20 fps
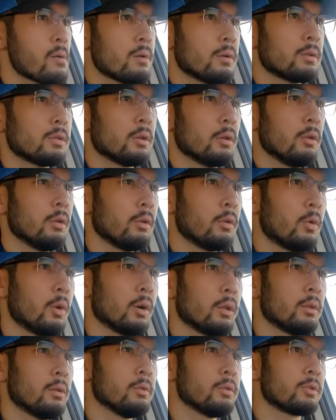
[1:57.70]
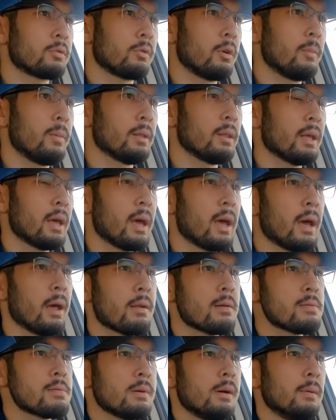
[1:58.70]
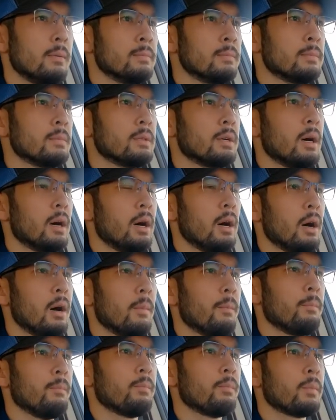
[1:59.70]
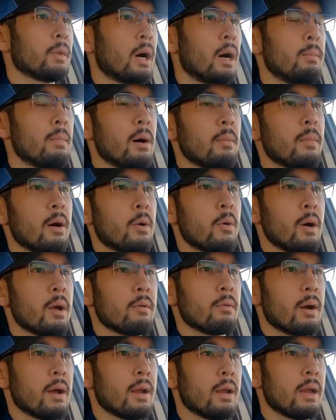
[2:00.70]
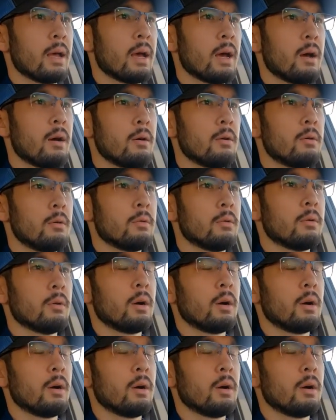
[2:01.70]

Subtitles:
So a quick little story about the hat. I'm on my way right now